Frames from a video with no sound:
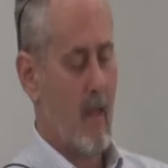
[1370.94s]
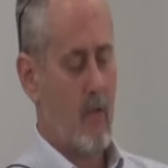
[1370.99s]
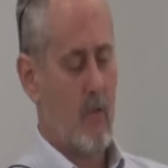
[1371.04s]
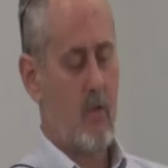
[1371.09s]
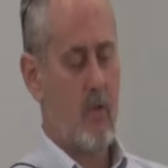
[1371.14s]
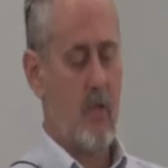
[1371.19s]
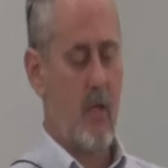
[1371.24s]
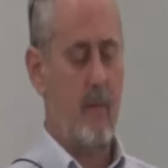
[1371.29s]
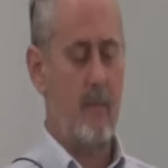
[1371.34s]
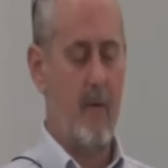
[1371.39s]

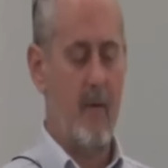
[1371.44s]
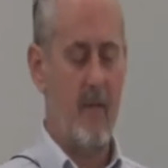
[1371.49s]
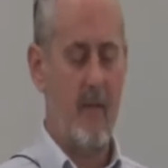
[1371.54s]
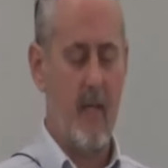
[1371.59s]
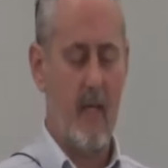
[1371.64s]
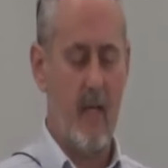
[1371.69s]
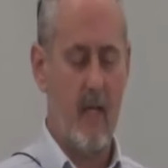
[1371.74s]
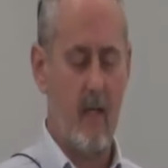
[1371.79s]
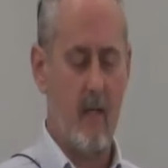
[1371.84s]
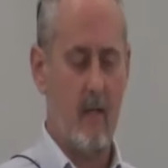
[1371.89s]
Some of
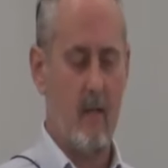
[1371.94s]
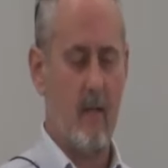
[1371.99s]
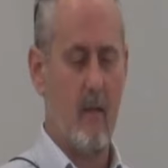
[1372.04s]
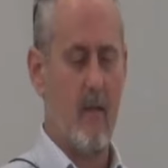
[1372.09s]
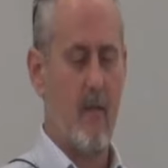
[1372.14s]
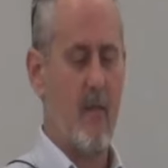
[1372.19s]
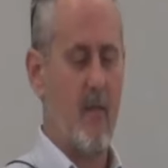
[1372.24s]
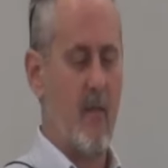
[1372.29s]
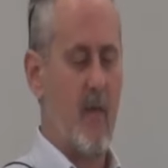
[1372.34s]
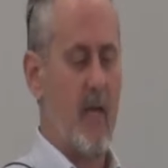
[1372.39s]
the
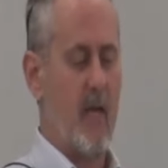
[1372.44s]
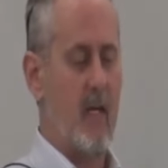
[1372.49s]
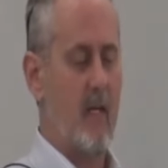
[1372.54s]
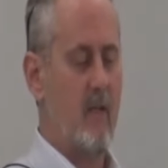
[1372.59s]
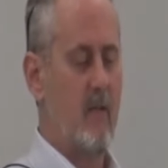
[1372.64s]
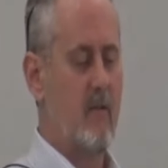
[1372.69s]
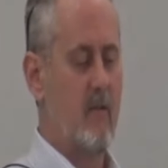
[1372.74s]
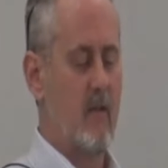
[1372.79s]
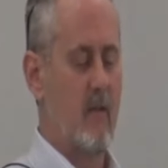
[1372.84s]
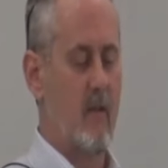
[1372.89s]

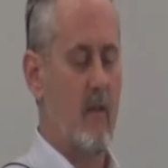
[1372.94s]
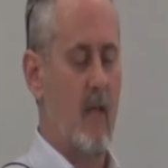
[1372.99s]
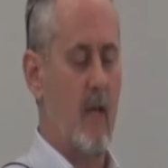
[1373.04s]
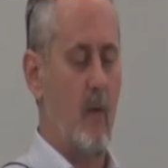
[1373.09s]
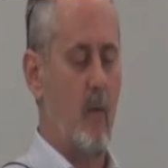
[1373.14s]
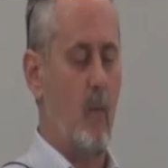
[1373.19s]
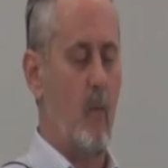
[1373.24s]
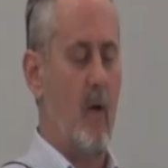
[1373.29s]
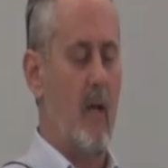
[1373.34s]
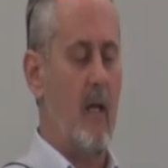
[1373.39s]
things
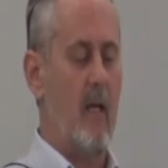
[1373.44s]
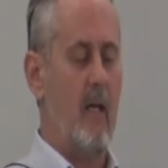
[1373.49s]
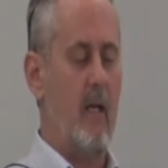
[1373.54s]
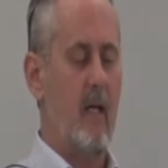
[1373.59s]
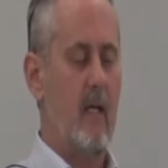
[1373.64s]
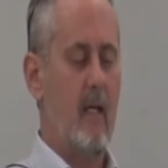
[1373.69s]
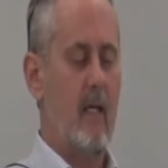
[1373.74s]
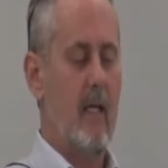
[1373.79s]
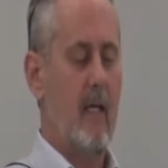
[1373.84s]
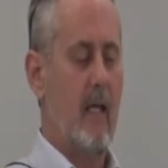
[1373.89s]
that we